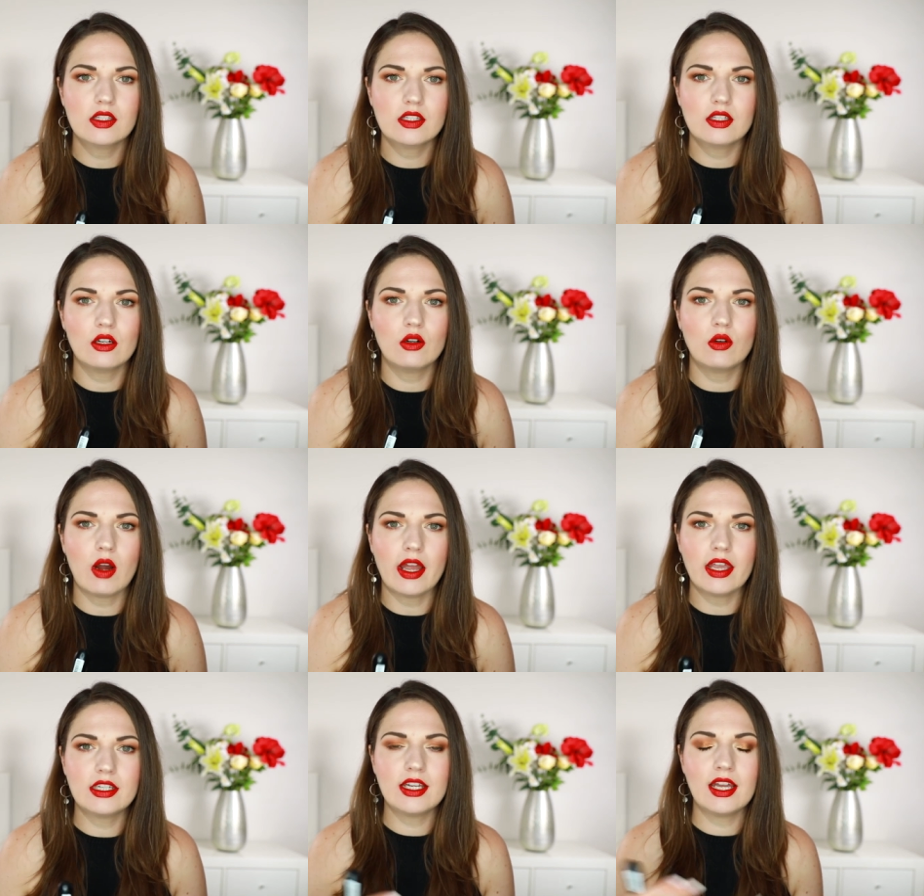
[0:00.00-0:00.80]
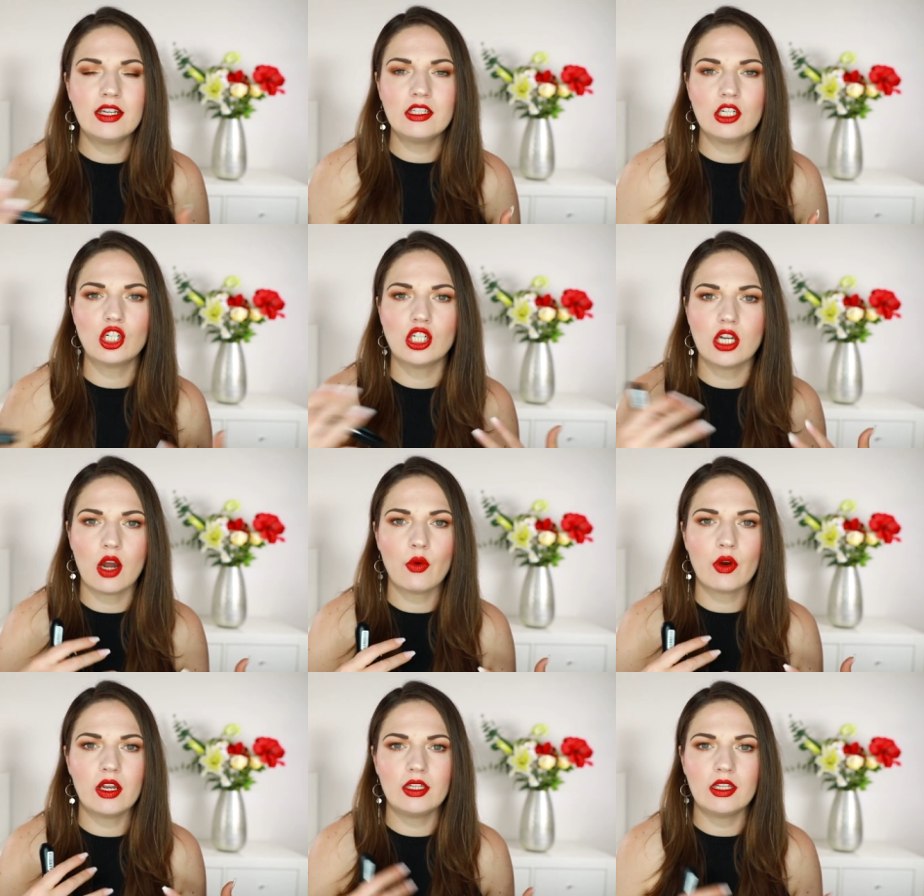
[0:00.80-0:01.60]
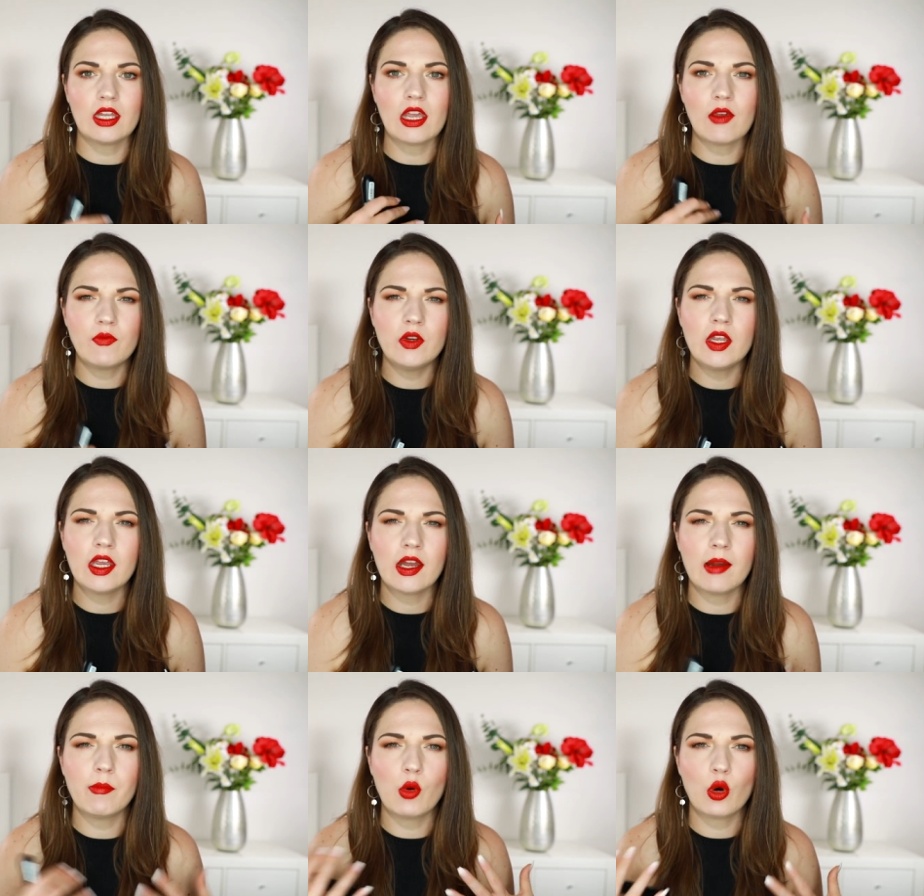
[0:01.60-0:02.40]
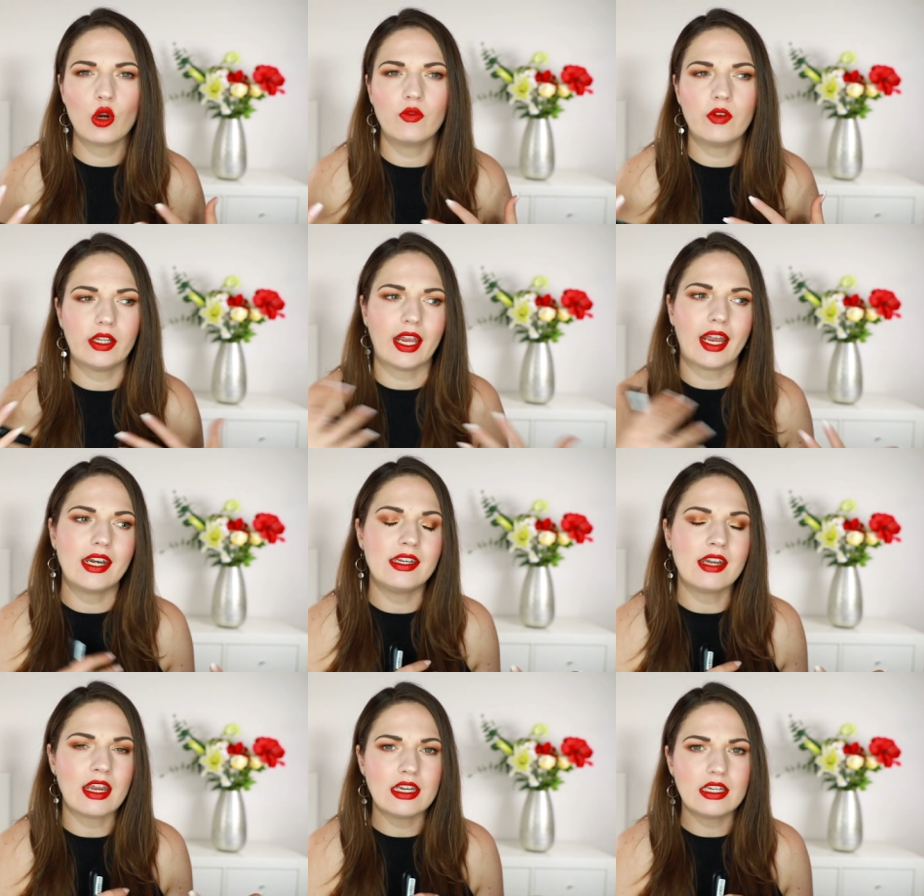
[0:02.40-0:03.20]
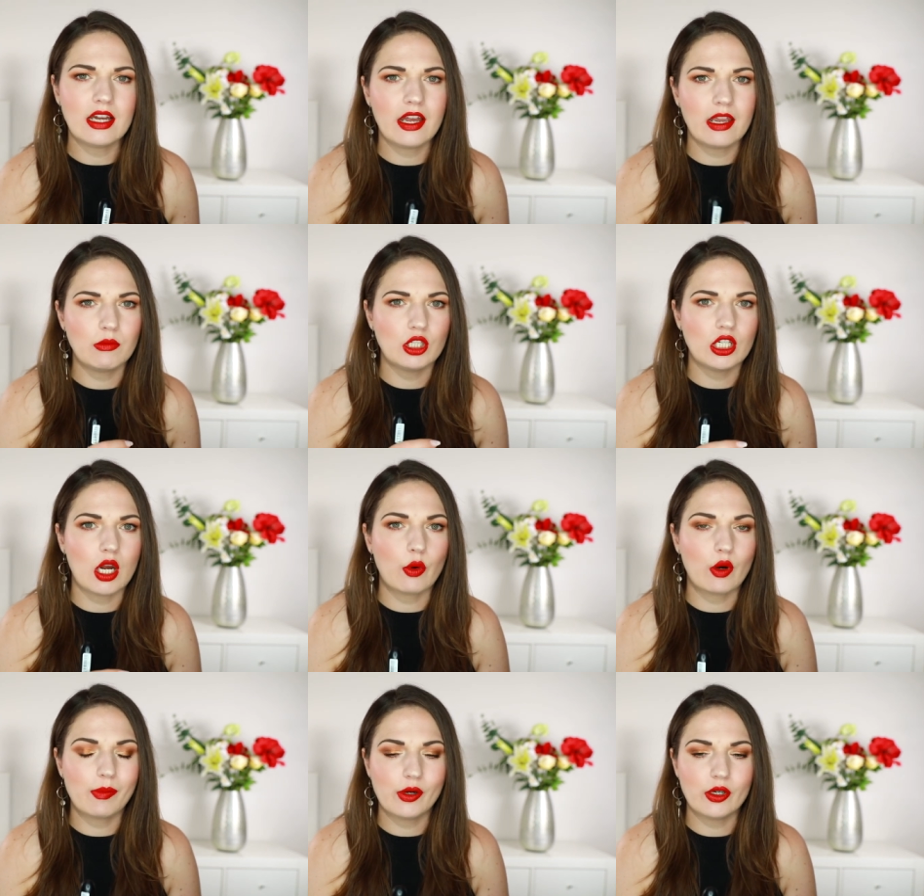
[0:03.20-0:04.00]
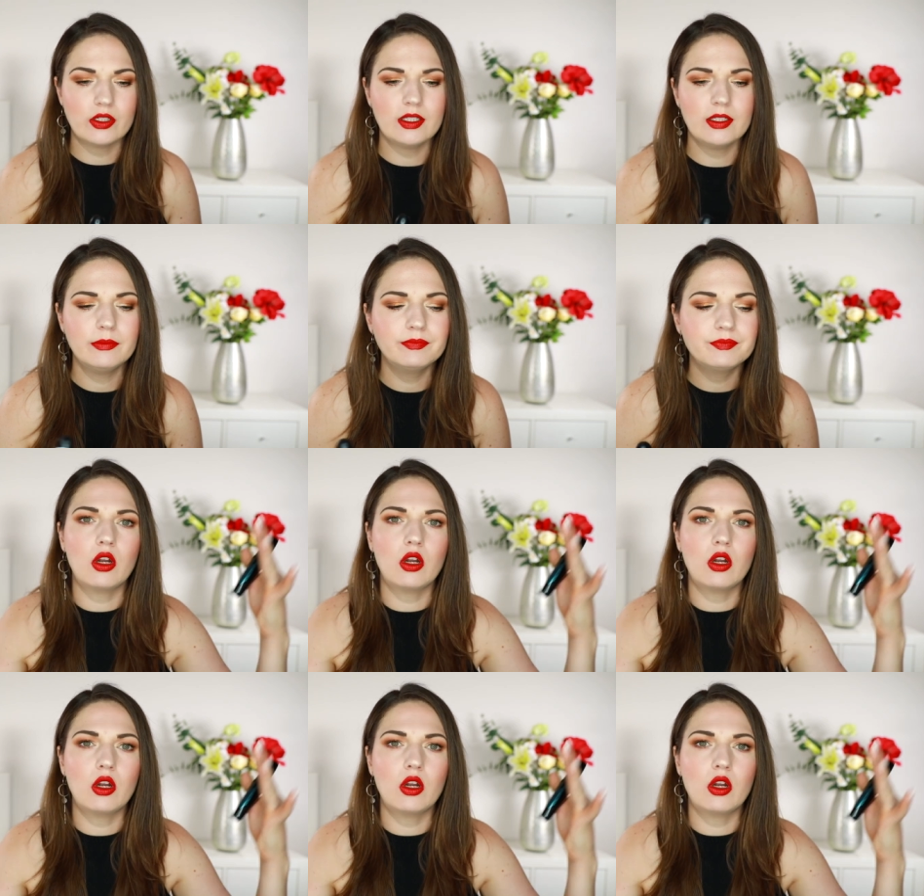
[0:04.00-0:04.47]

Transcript: So I tend to shower in the evening. I'm more of a, like a nighttime shower person.